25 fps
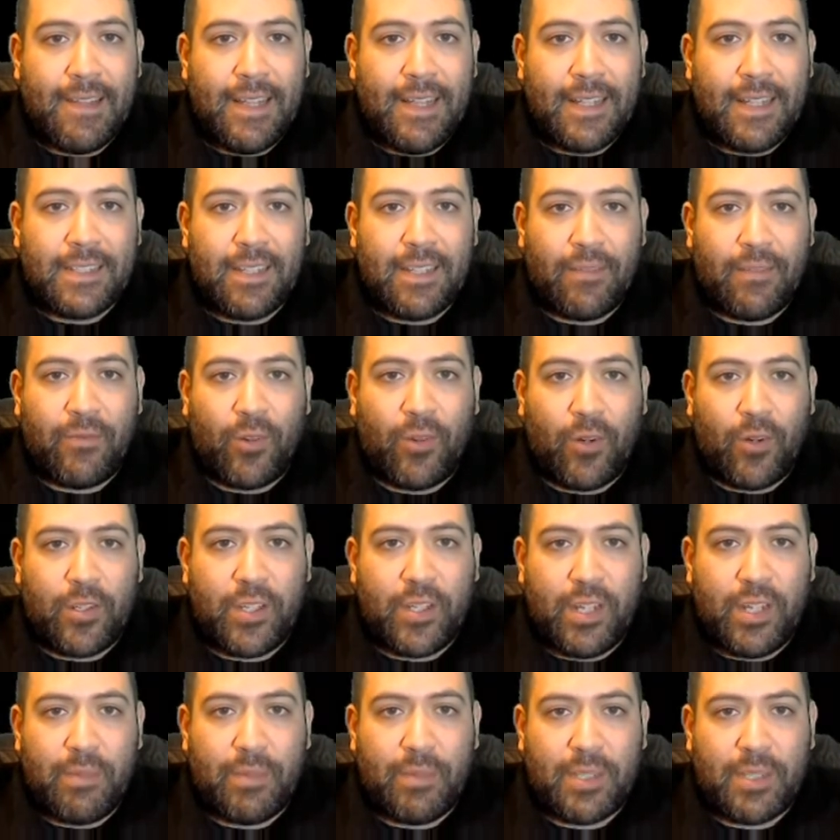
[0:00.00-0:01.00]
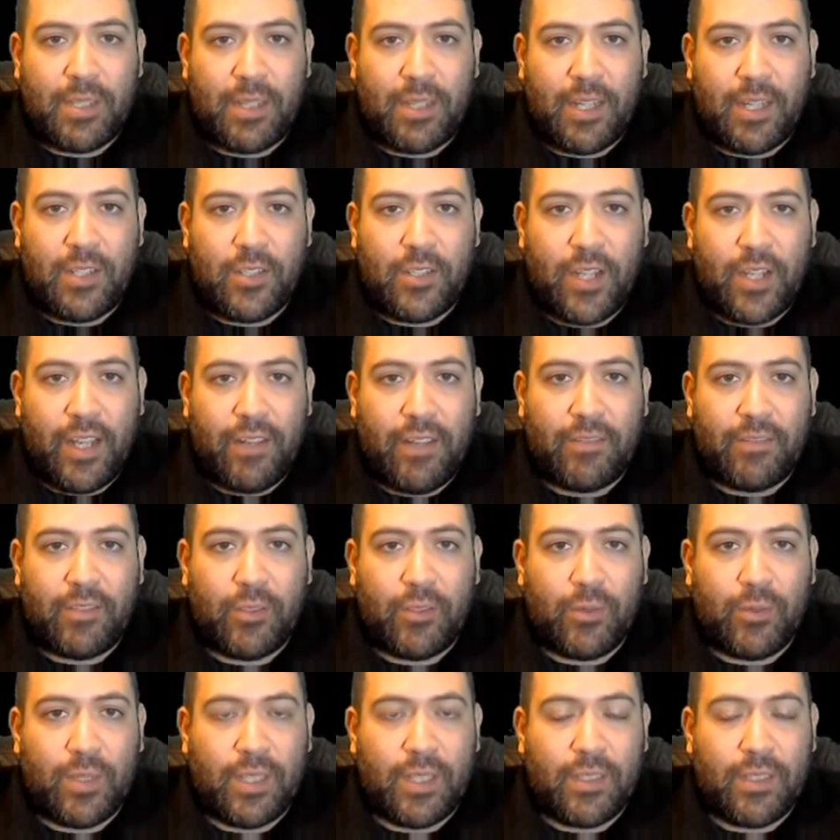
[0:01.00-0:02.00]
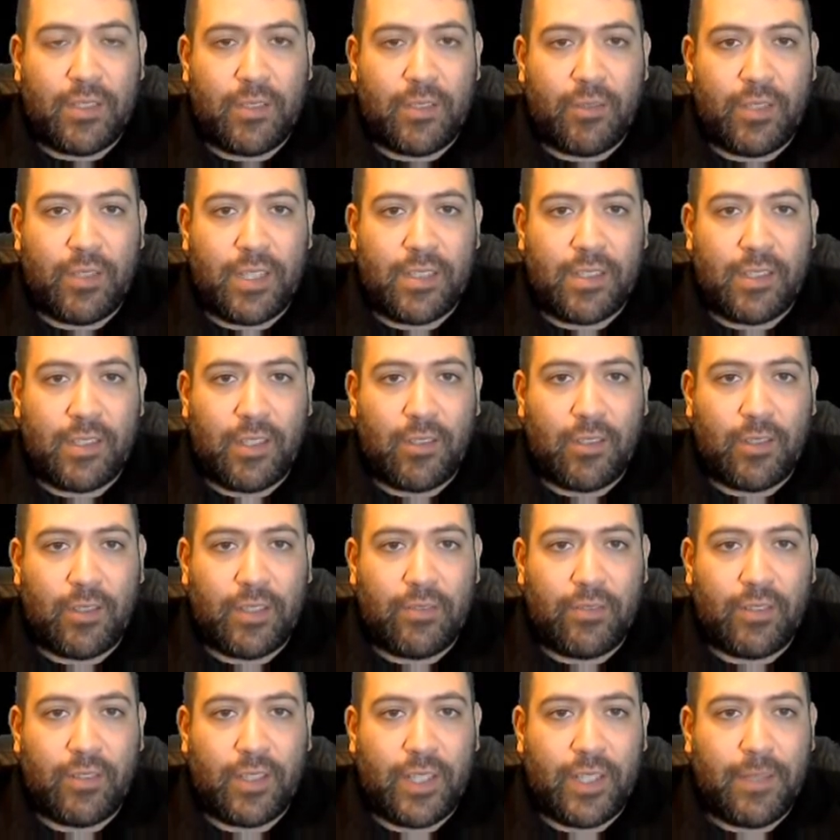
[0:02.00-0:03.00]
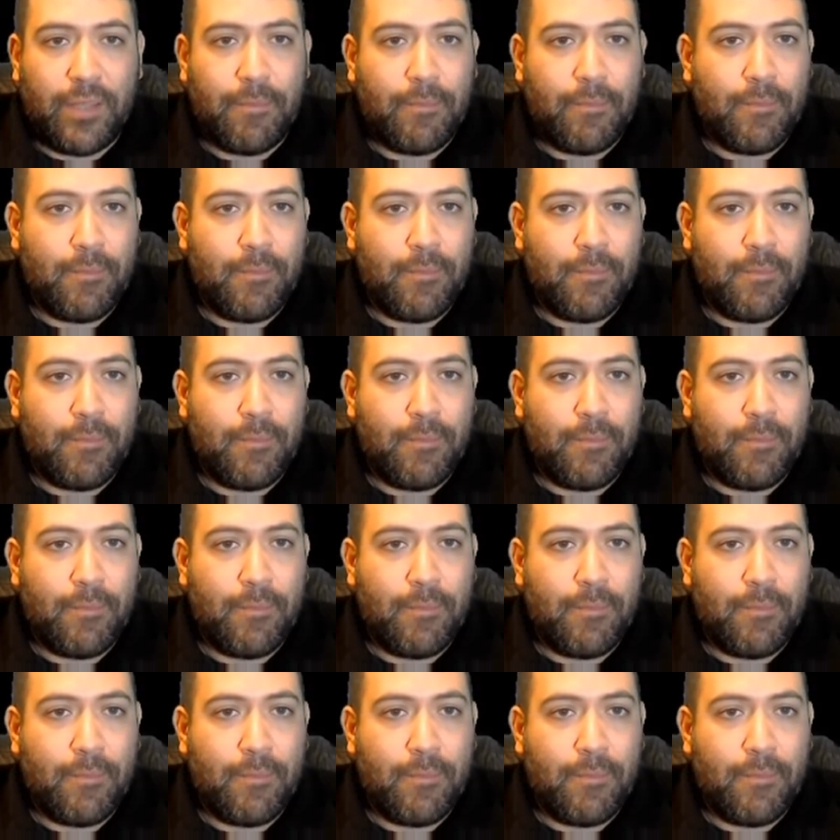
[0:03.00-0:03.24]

It's unfortunate, but sometimes you have to do things a little differently.